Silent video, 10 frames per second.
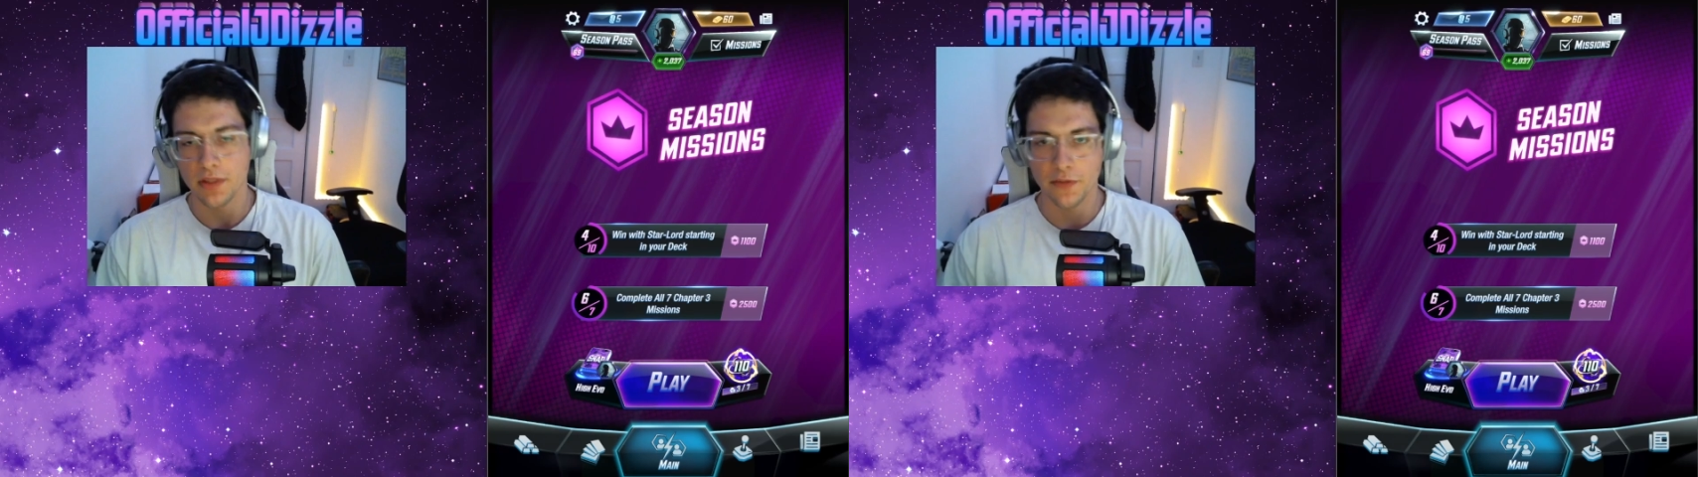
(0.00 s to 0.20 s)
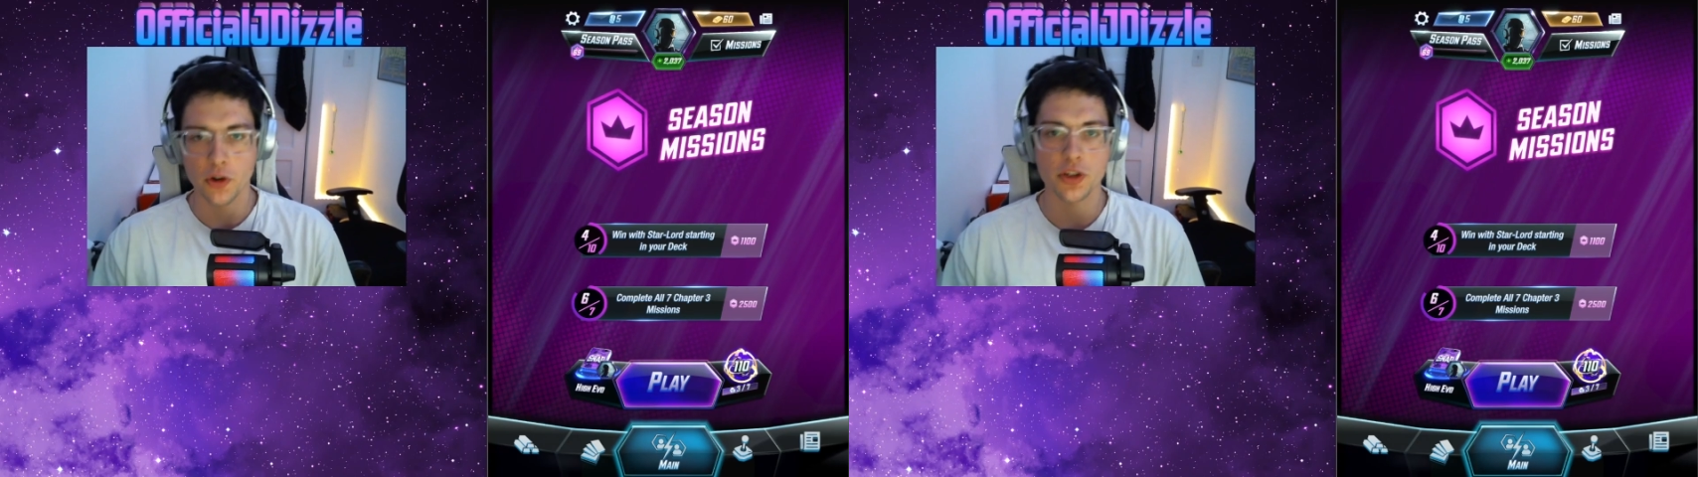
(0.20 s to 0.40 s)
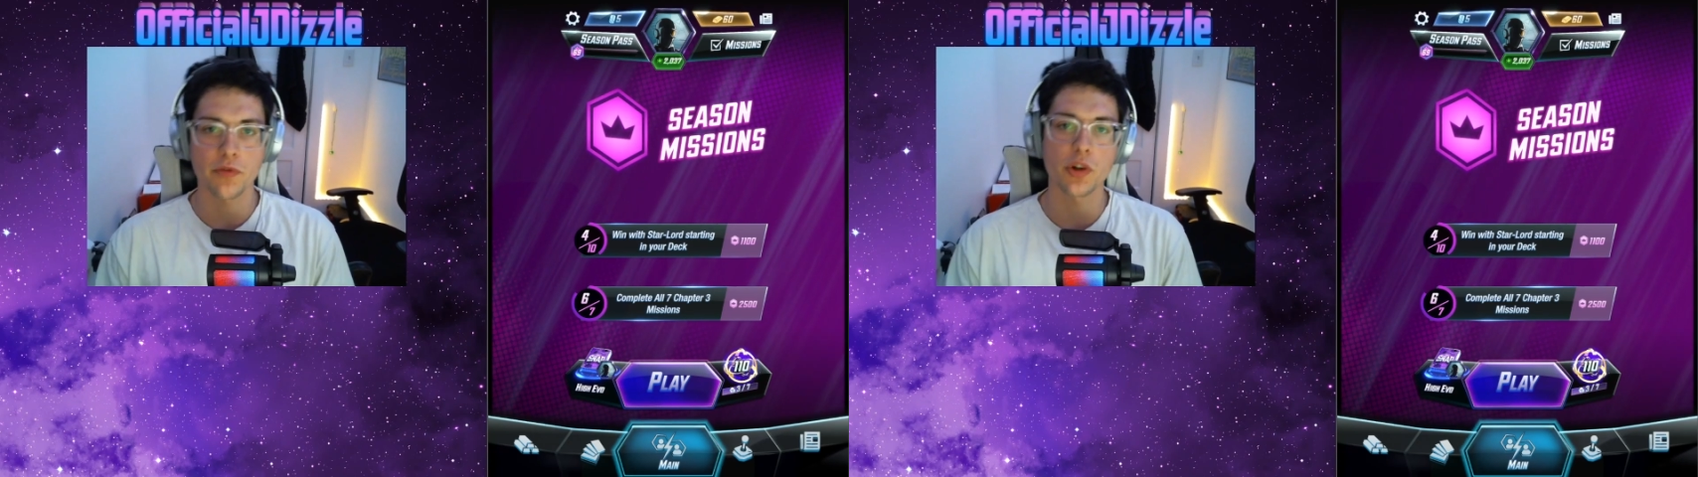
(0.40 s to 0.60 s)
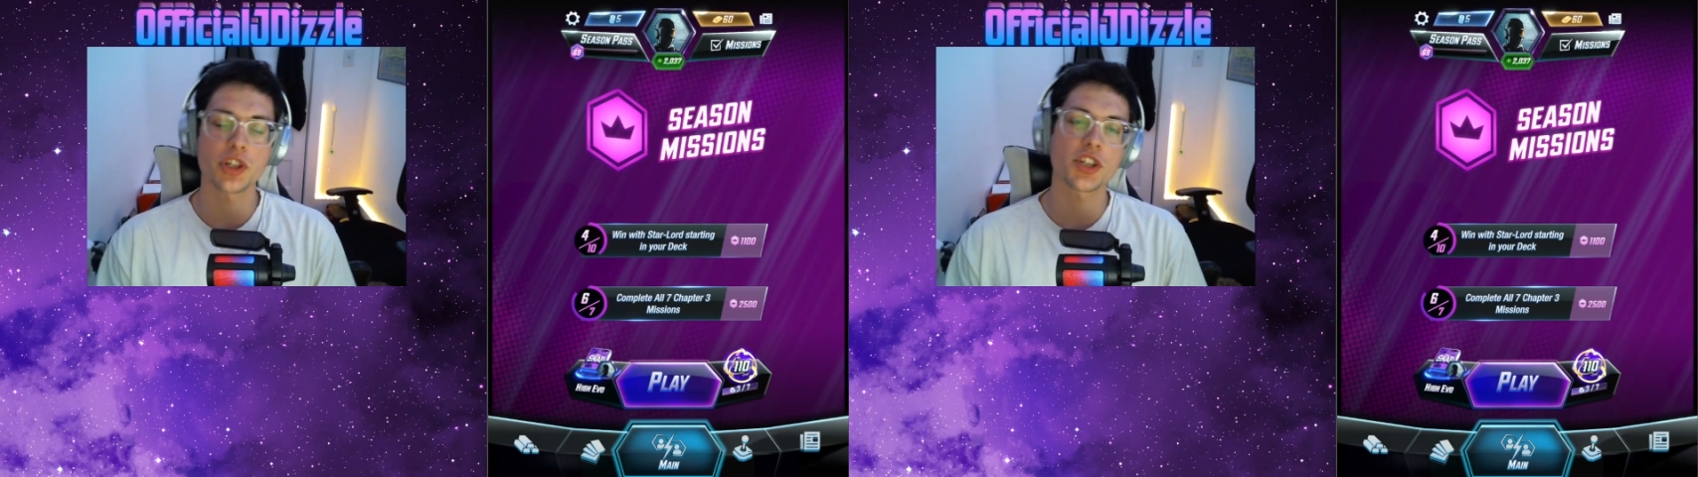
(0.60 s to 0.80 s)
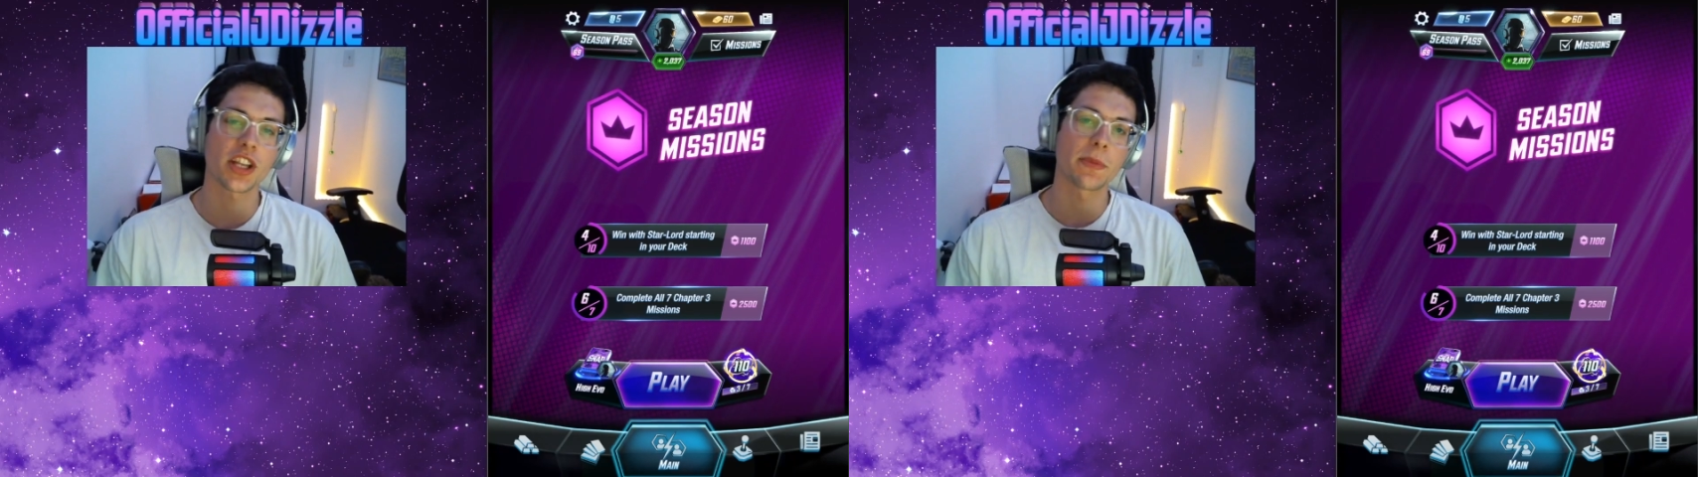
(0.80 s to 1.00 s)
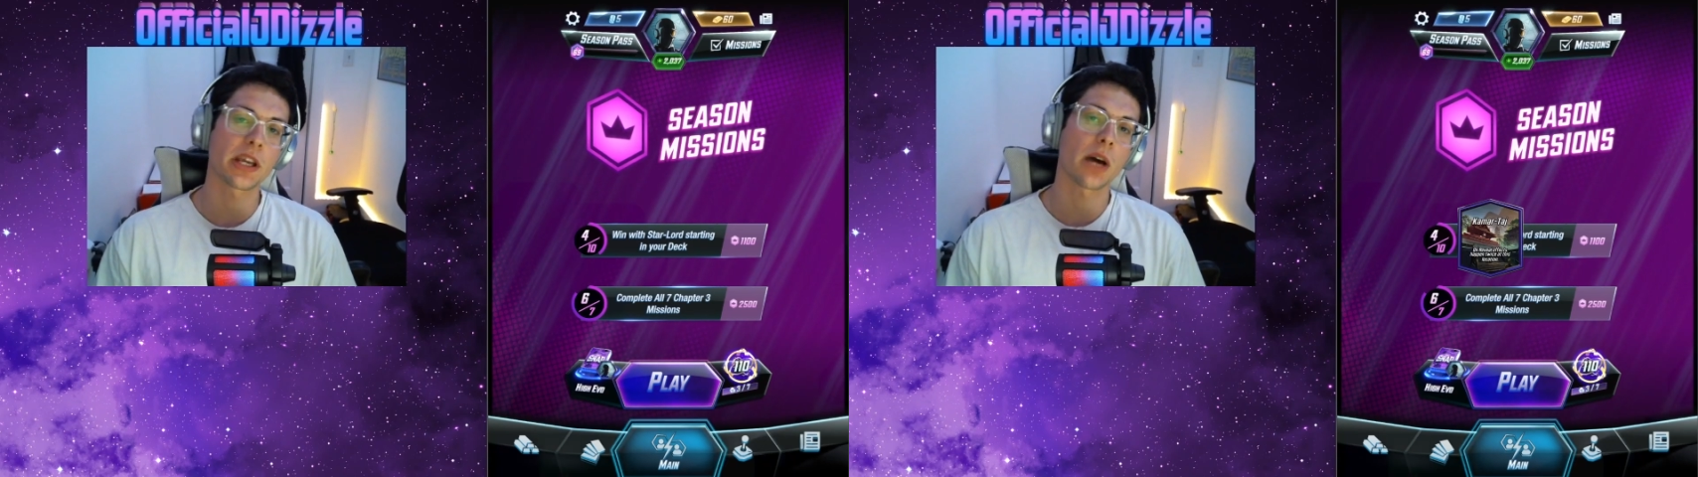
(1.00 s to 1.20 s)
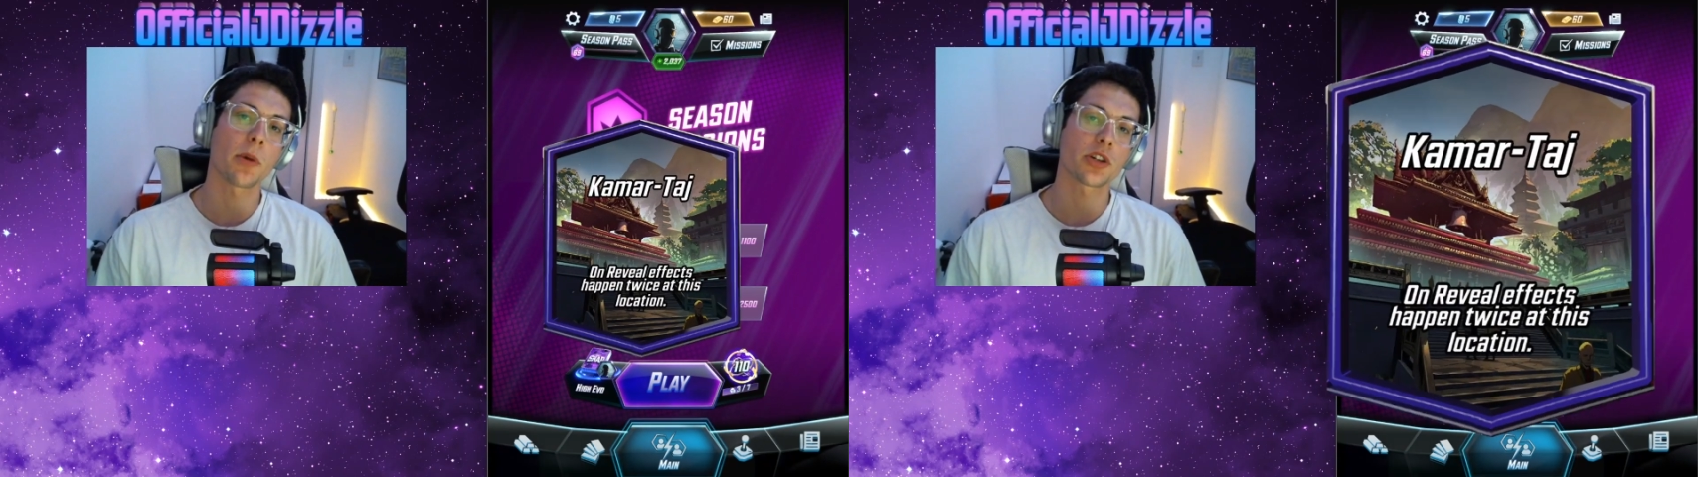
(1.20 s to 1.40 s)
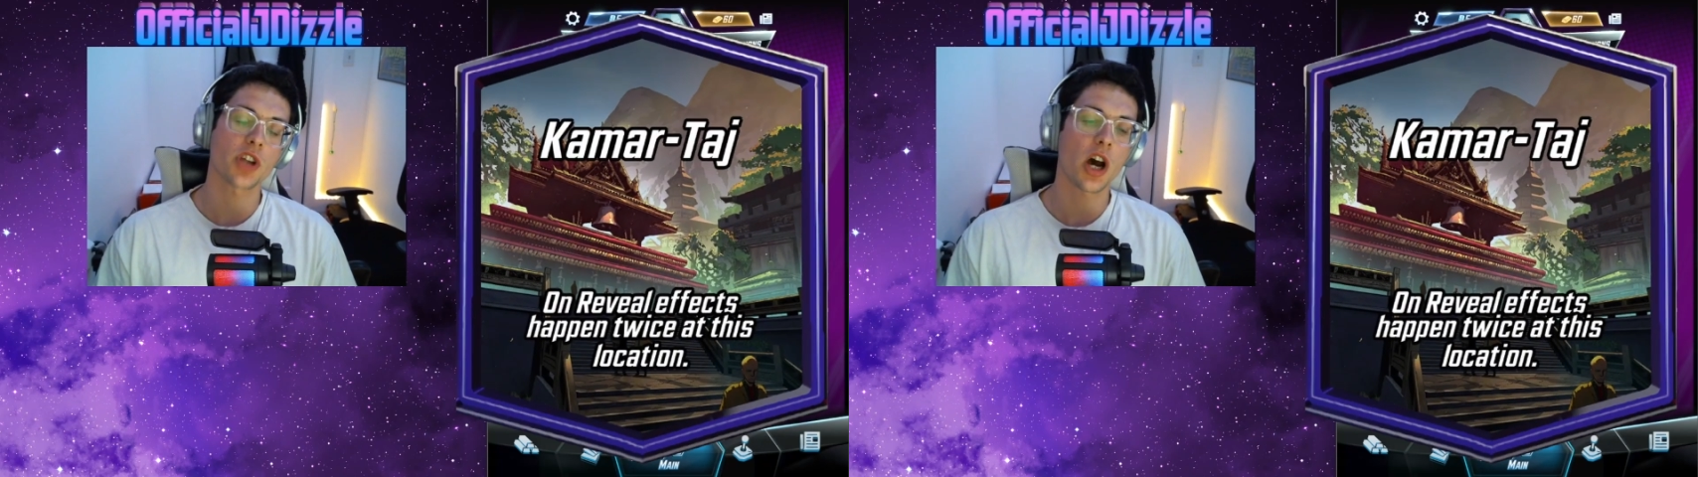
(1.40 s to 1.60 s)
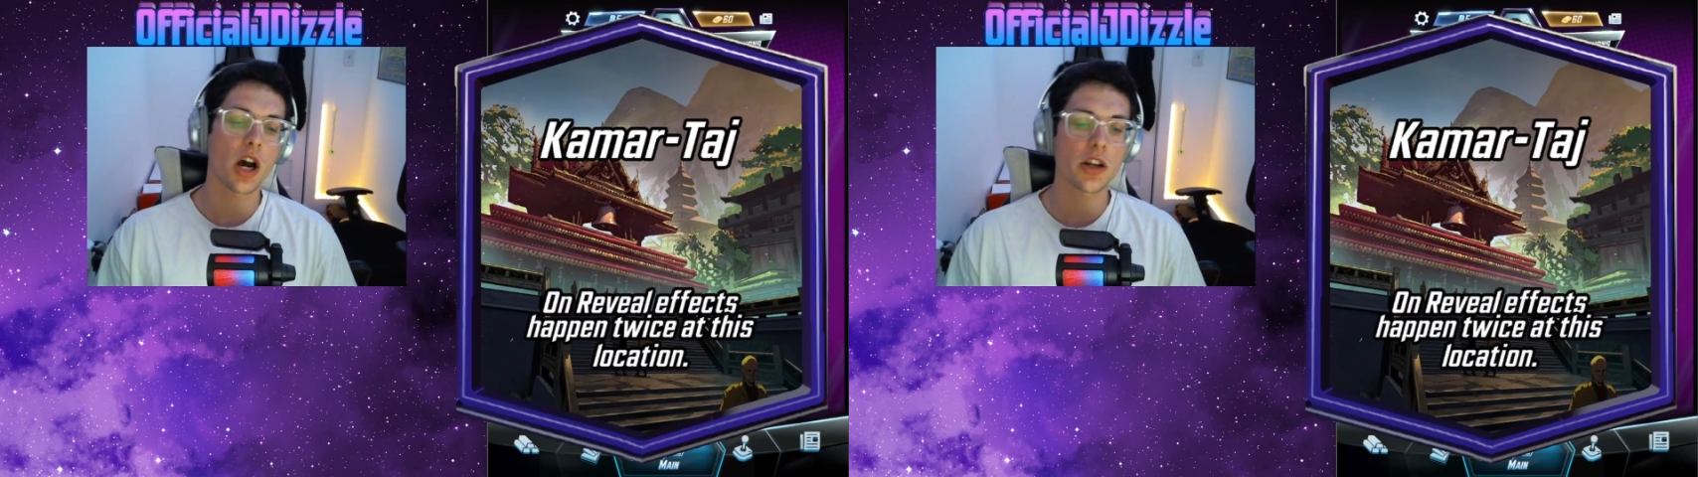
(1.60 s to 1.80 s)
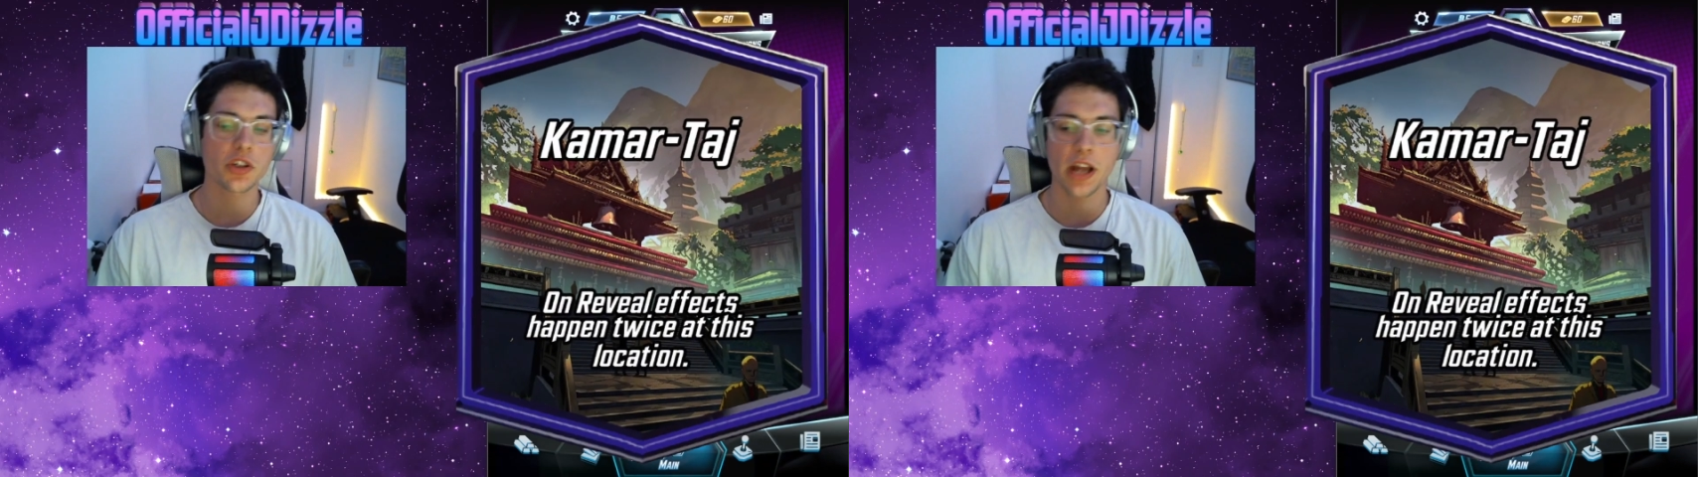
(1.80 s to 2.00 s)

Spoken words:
The first of which is going to be Kamartage.